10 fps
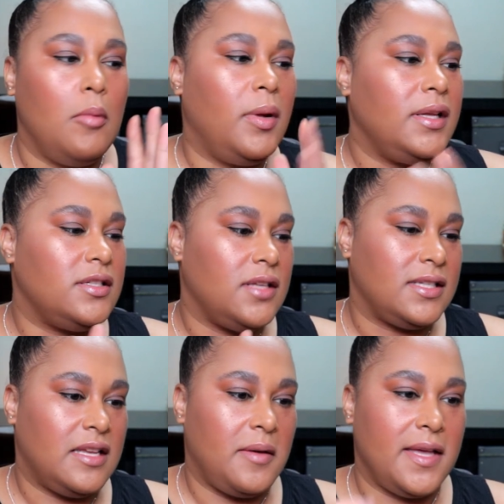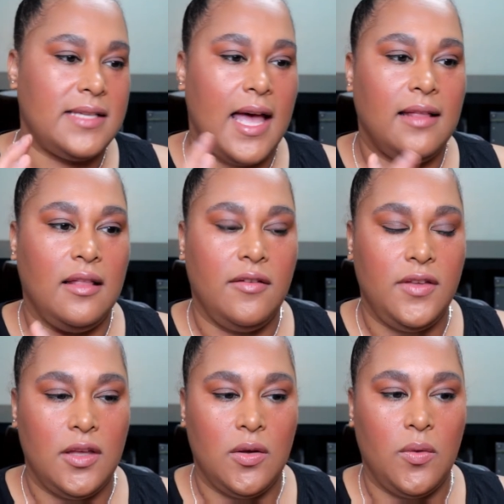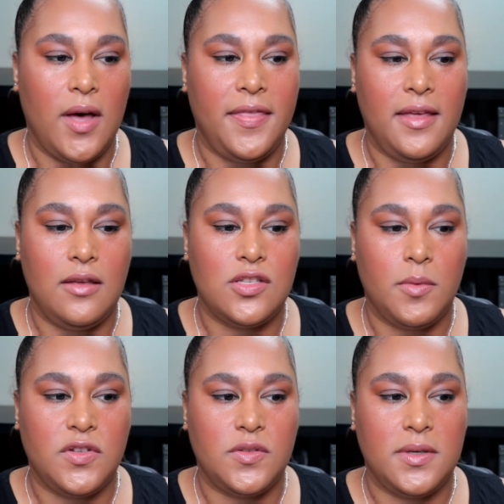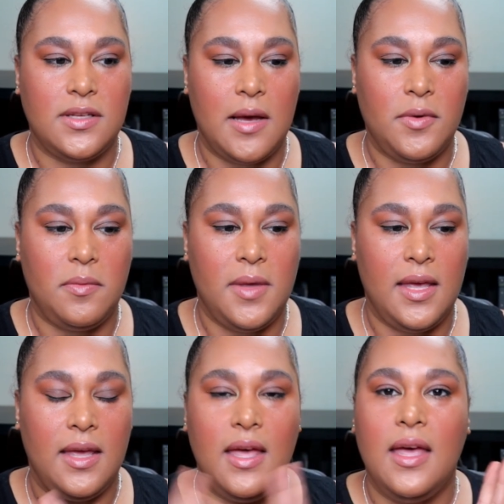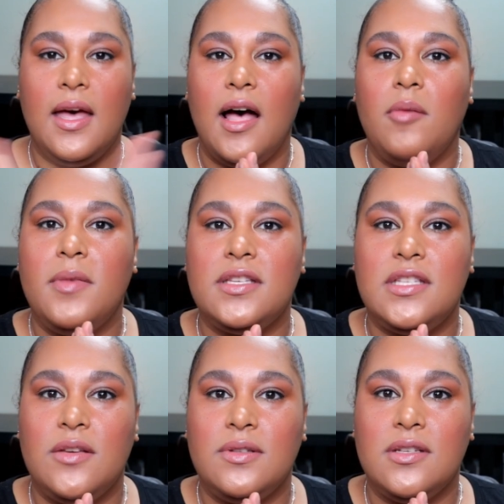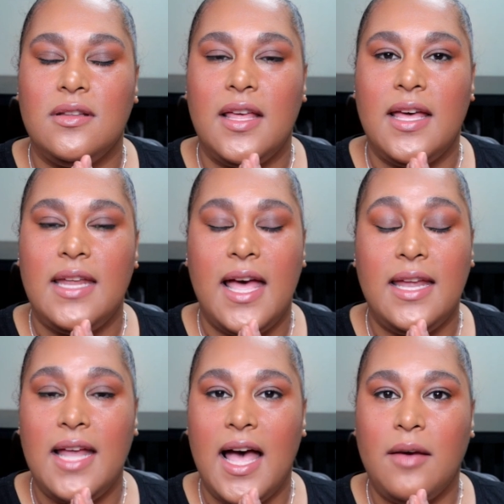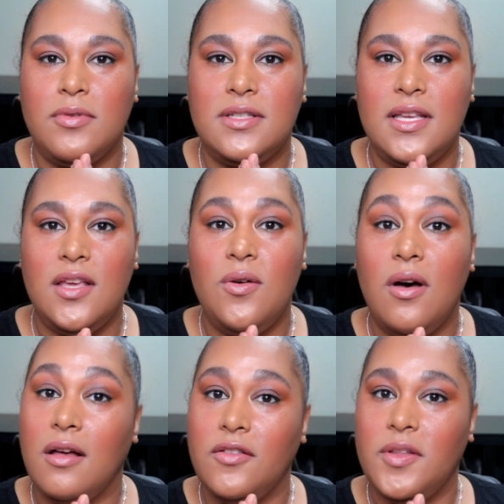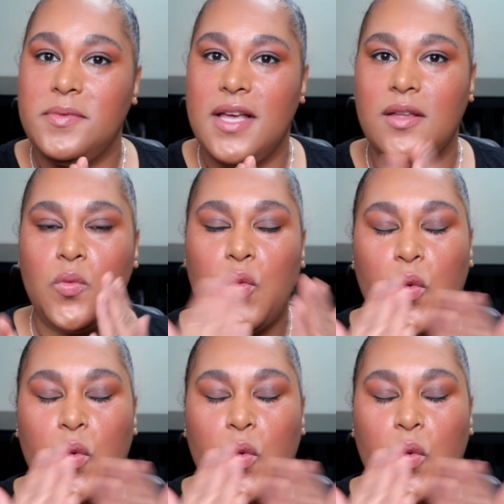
But until next time, guys, I love you. I thank you so much for spending time with me. I'll miss you until then, and I will see you on the flip side.